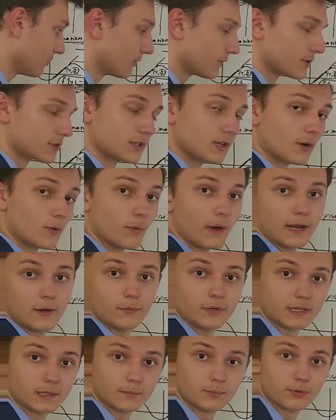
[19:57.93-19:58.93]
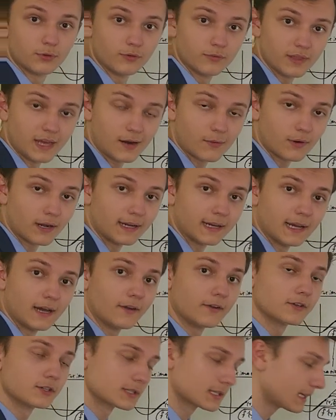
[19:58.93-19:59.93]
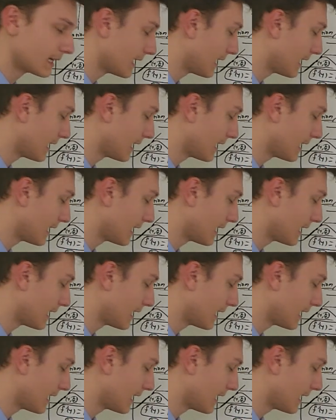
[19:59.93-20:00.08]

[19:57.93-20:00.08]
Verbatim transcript: you there's no way we can prove that right now, you're just